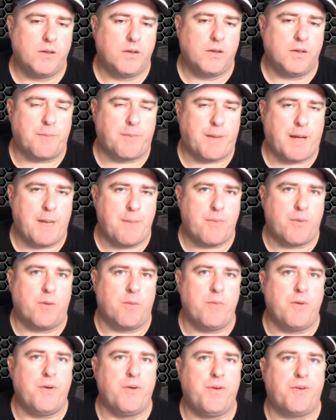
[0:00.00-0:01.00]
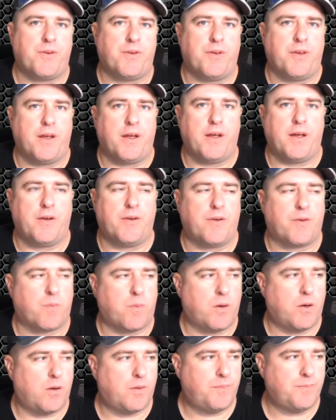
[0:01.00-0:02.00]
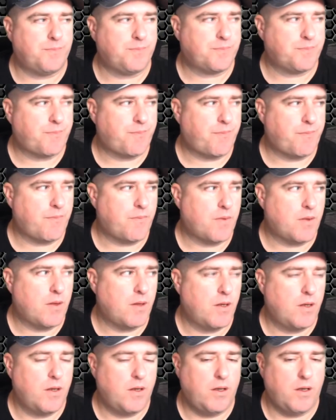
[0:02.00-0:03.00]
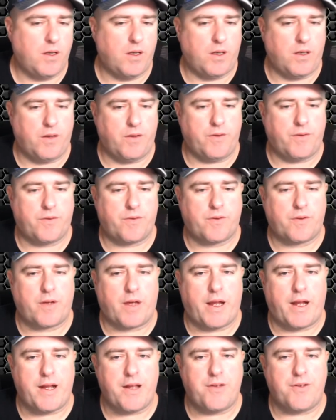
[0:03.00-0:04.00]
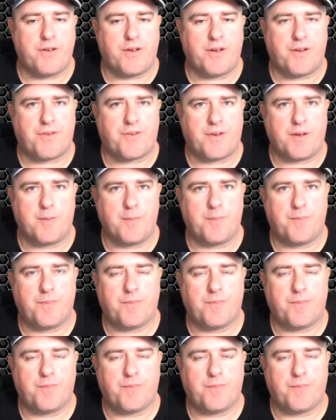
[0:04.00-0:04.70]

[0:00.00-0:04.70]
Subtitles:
The paper I'm using there as well is 80 GSM,